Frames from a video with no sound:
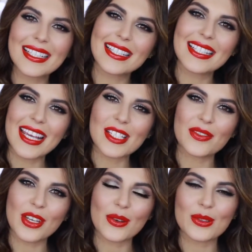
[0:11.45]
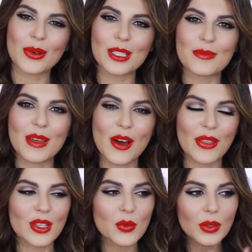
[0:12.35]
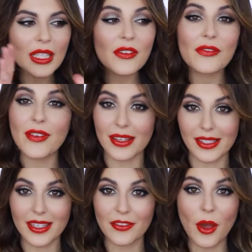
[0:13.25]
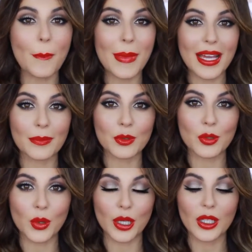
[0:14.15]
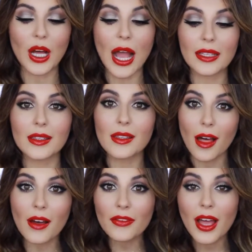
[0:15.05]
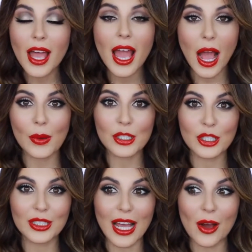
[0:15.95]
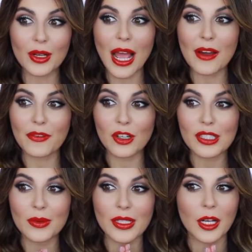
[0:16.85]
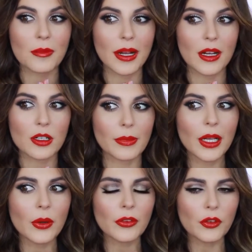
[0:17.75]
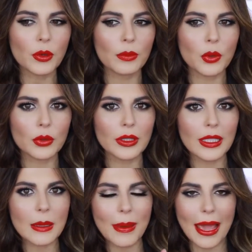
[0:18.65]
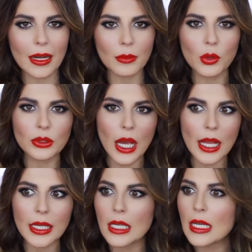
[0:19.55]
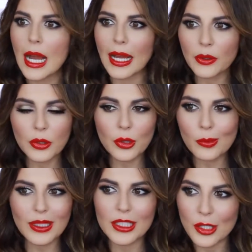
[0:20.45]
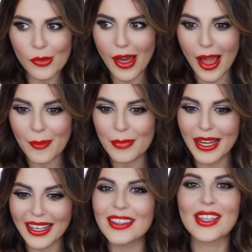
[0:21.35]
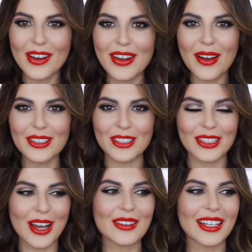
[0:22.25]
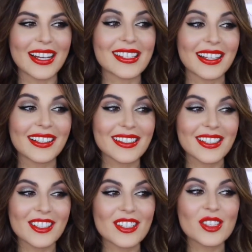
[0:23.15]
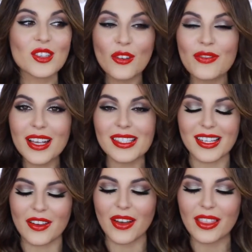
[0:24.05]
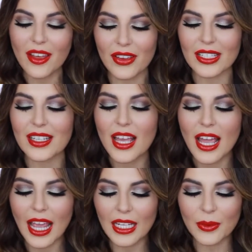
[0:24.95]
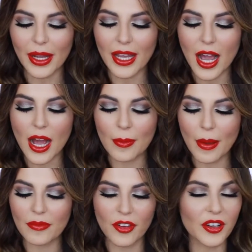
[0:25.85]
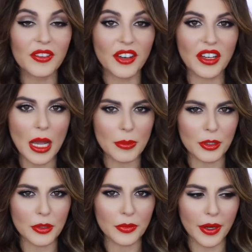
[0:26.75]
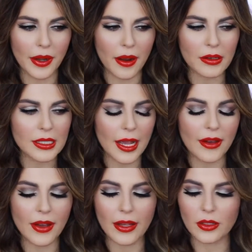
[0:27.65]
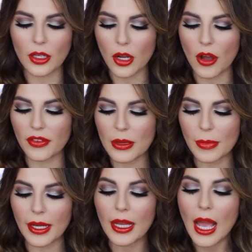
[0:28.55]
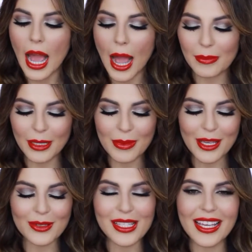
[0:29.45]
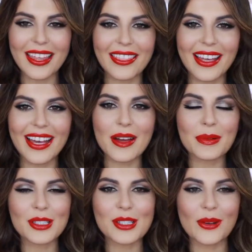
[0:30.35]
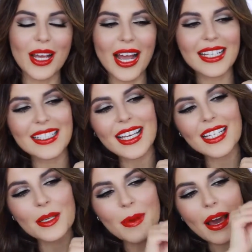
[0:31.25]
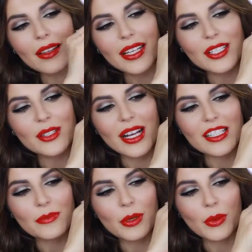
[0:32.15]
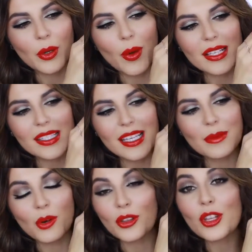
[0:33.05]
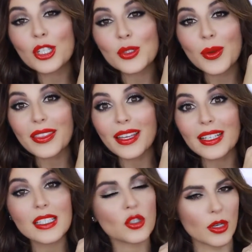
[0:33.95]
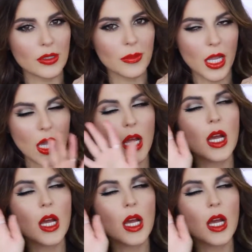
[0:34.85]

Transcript: Today's video is going to be on this really festive makeup tutorial. I love how it turned out. At first I was like, oh my gosh, am I going for a bold lip and a bold eye? I don't normally do that, but I love how it turned out, like I said, because it's just so festive. I love it. Anyway, I'm very hyper right now because I have had a lot of coffee, but I'm going to be using the Persona Identity palette because you guys have been requesting more looks with it. Trust me.